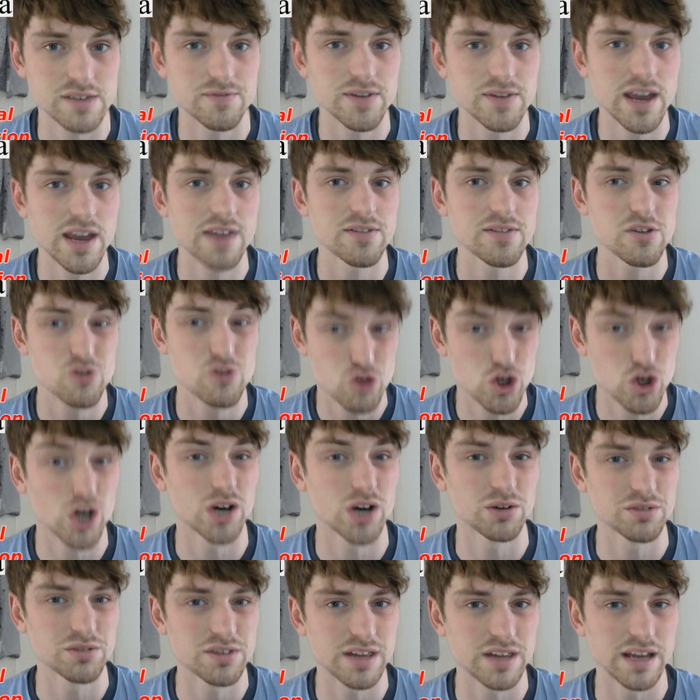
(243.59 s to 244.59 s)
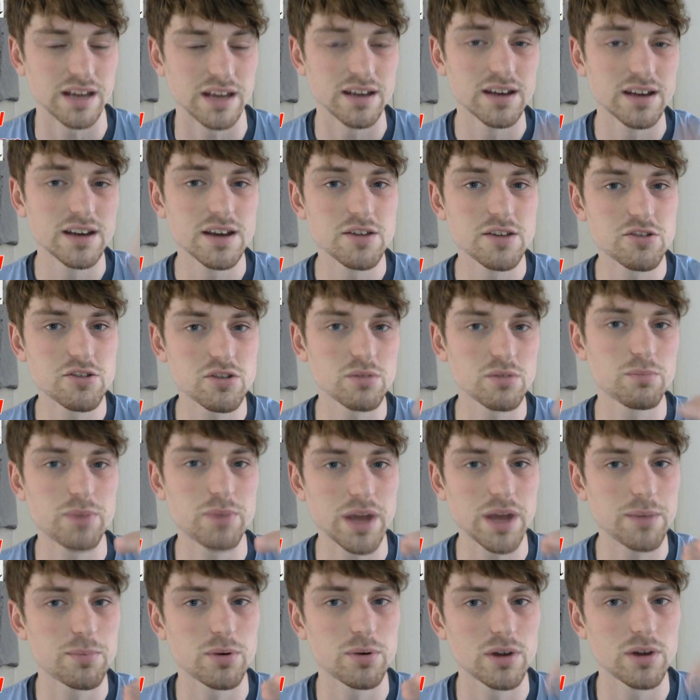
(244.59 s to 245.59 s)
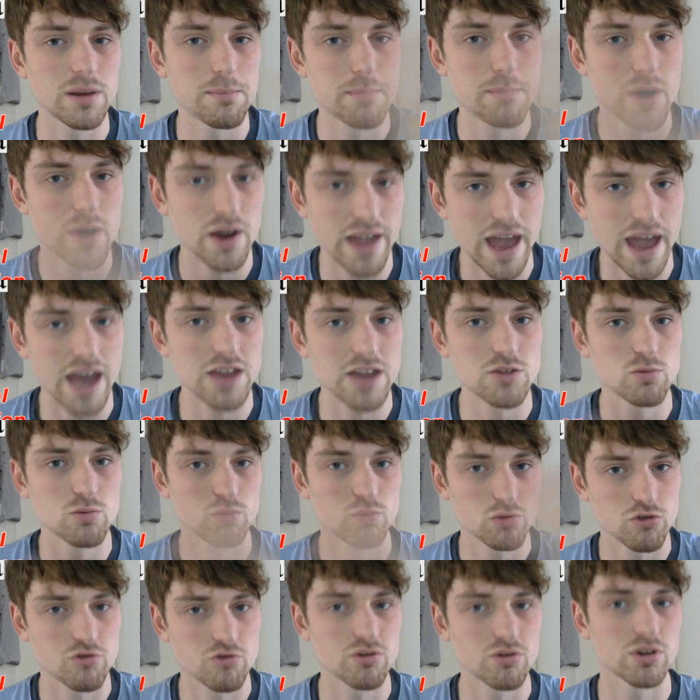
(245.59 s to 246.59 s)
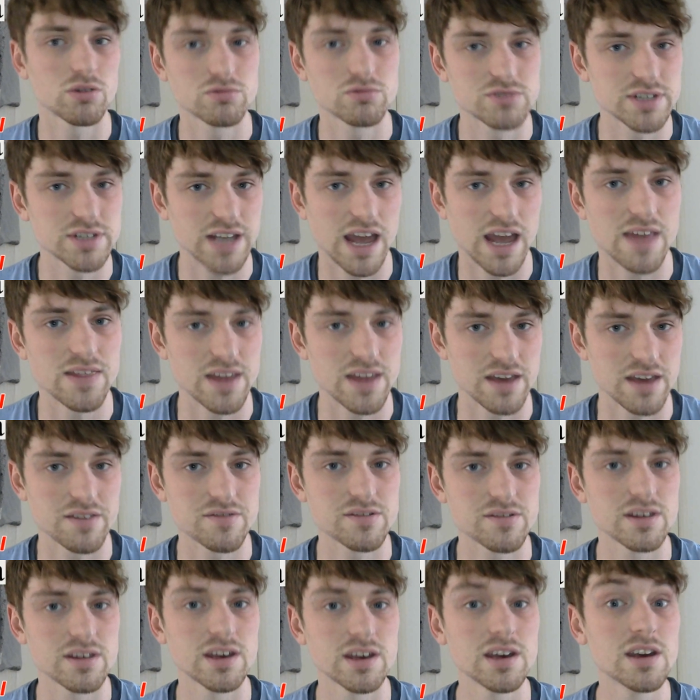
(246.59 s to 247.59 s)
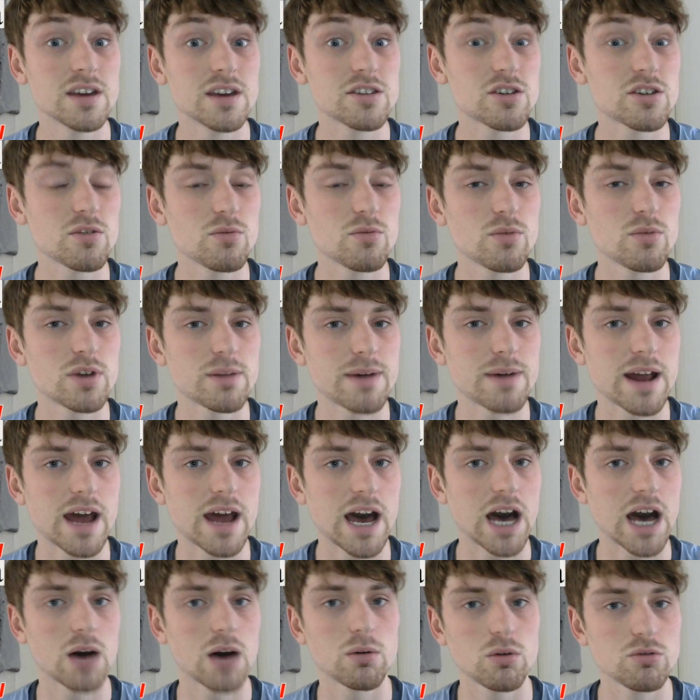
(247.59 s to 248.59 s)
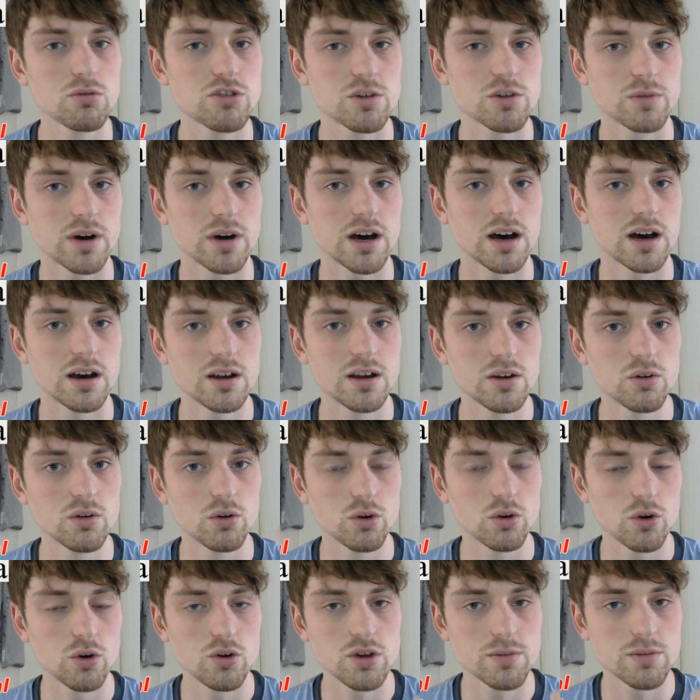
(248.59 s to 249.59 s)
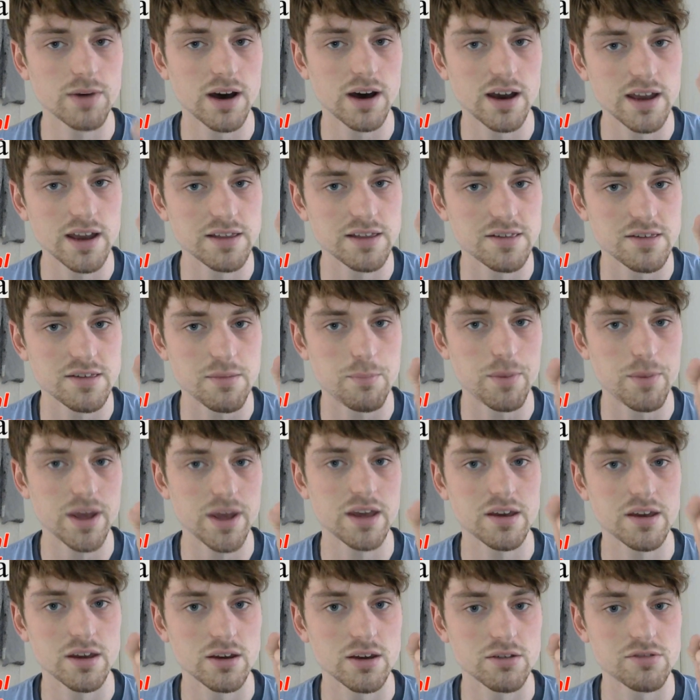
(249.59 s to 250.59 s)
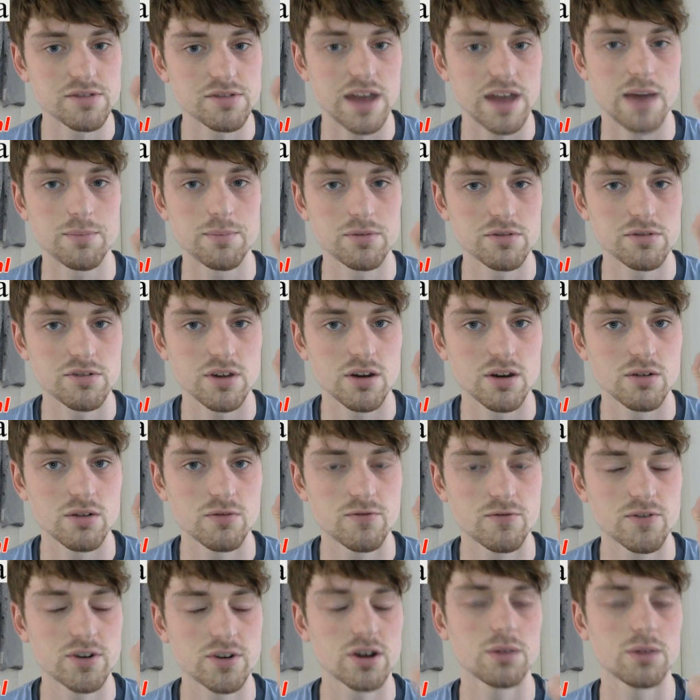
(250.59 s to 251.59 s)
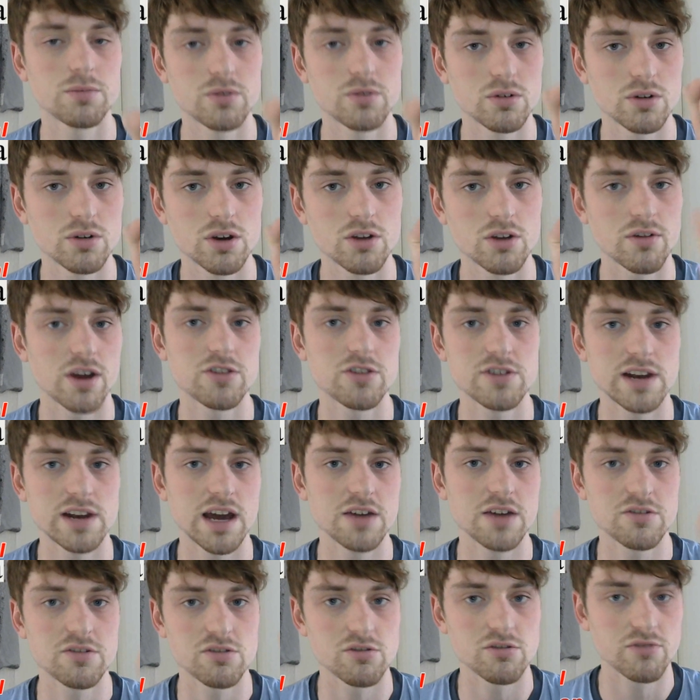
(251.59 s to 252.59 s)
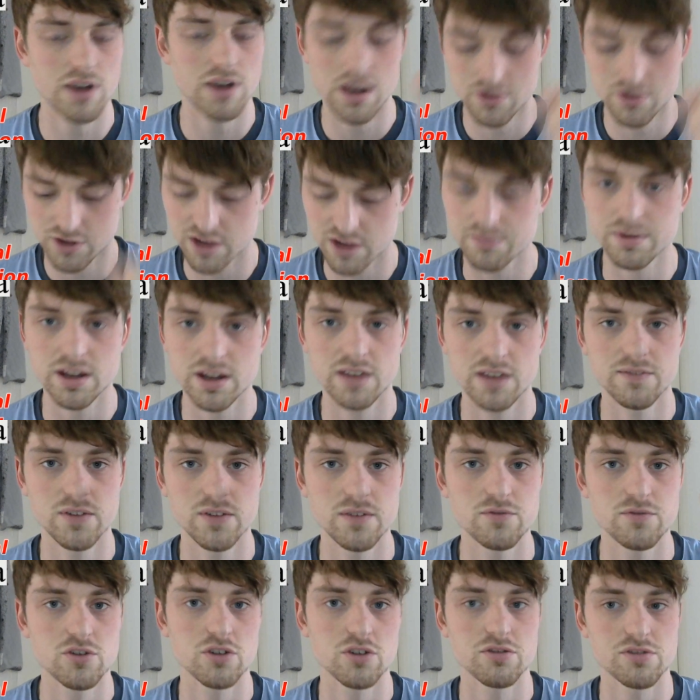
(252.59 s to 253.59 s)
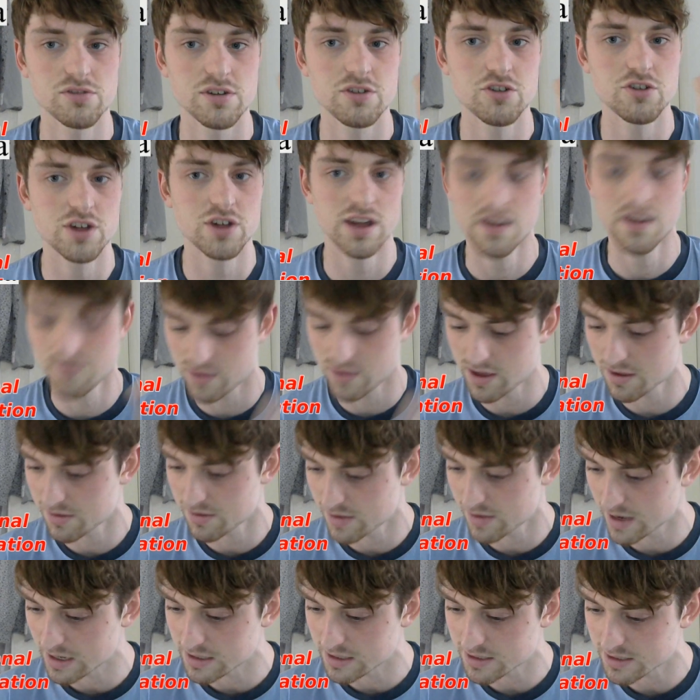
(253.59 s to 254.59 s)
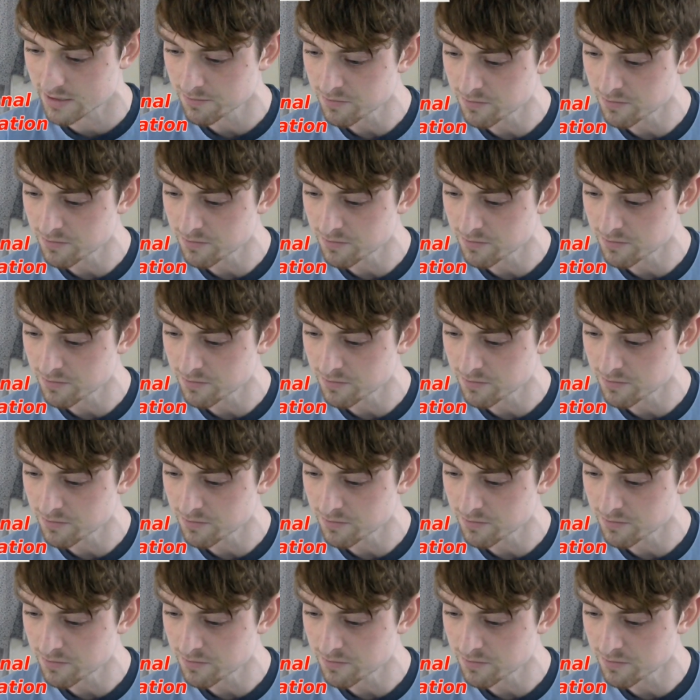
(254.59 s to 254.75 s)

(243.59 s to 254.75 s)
Forget this child thing. Some people at my age will struggle to get this. So no matter how old you are or who you are, it is a big step. So phenomenal. Congratulations, great achievement if you've just achieved these things.